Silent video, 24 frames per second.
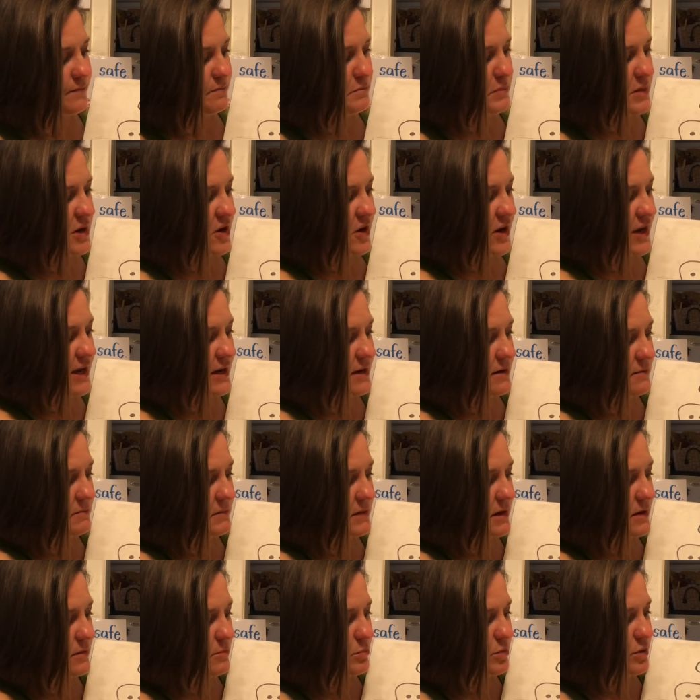period. I'm
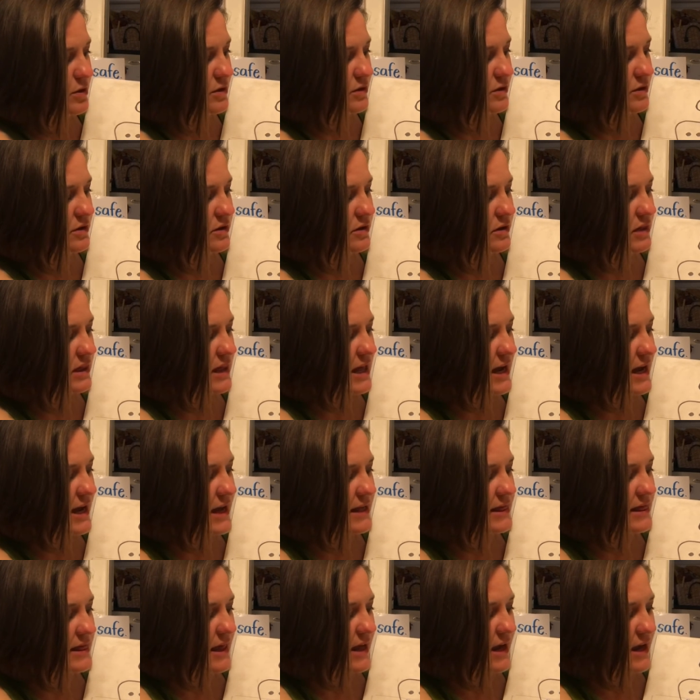going to put a little
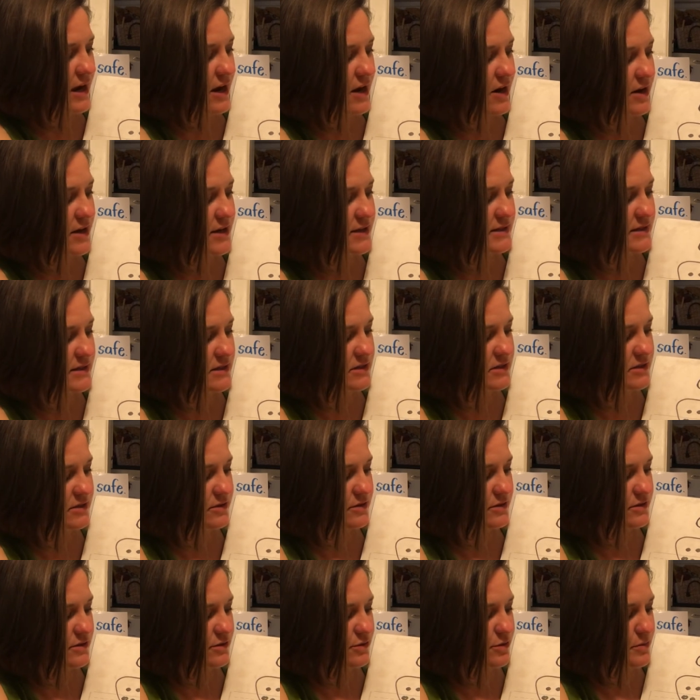line there because it just
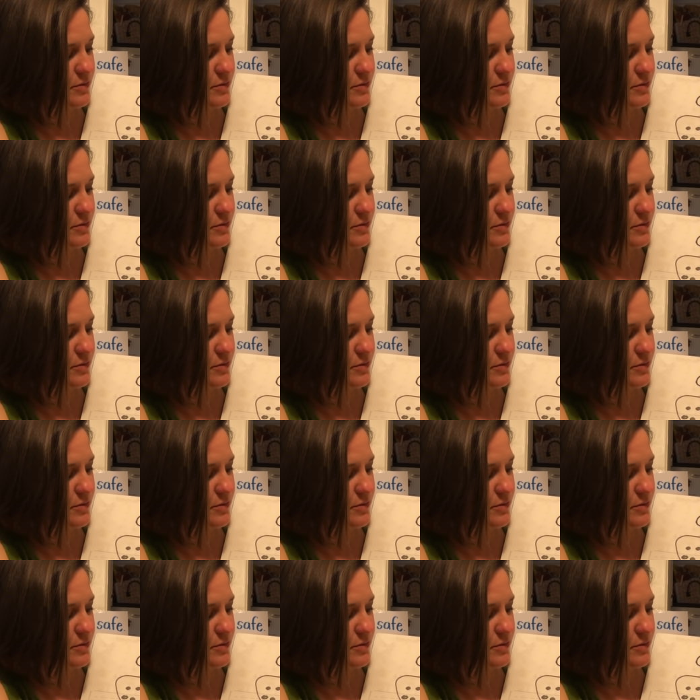looks a little